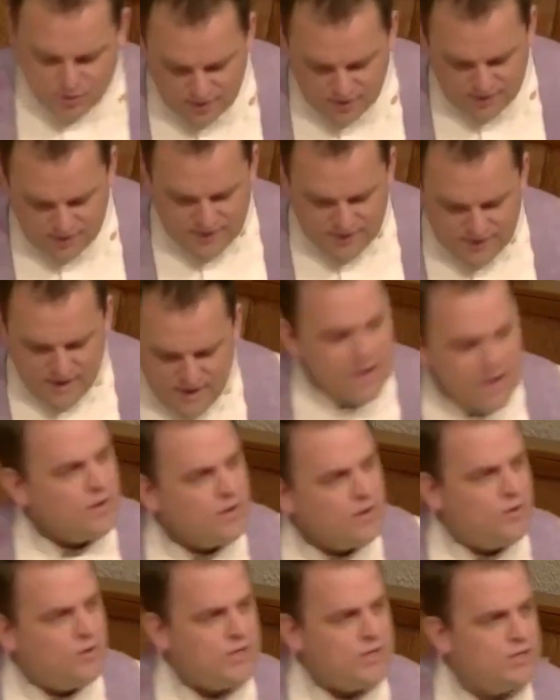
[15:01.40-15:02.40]
that
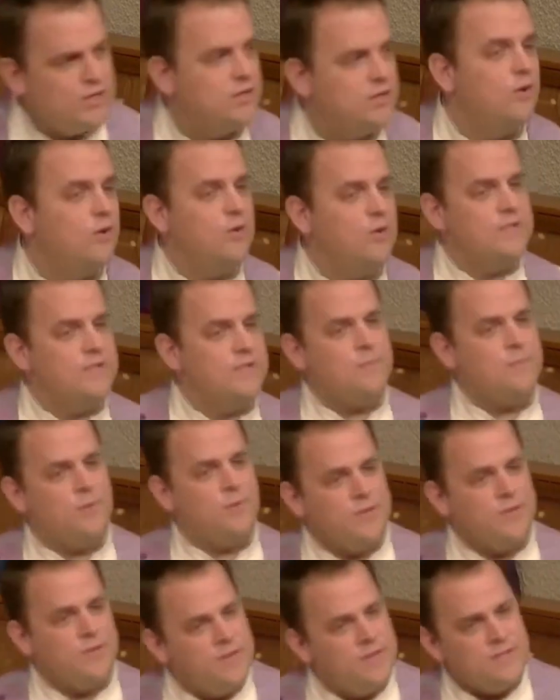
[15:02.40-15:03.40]
question holds up
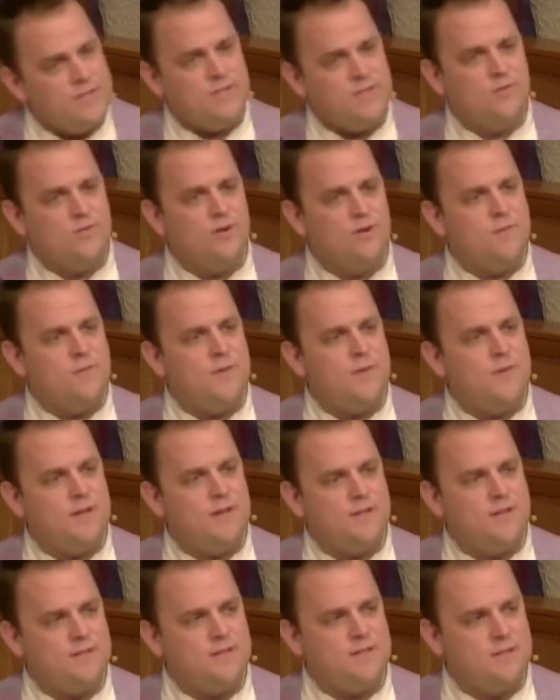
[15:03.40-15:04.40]
with this story
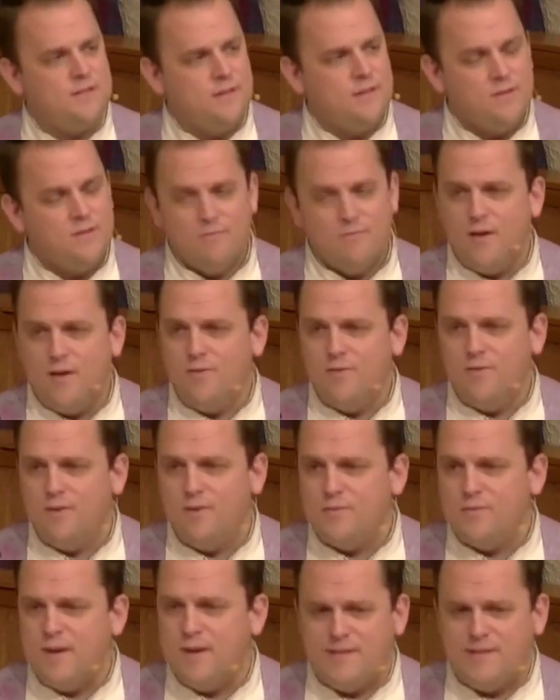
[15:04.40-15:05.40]
because Well, the
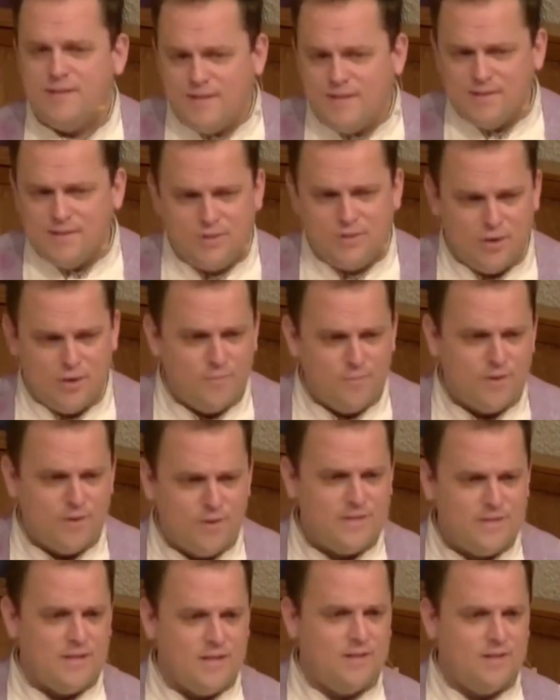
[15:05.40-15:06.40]
rich man doesn't show
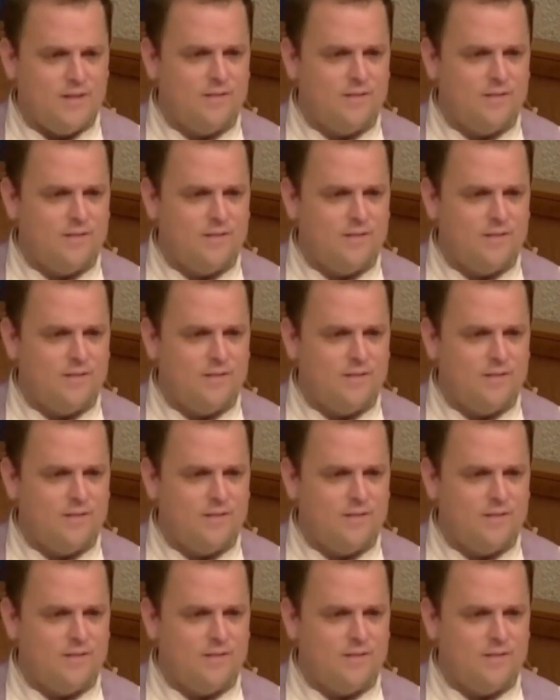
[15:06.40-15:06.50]
mercy.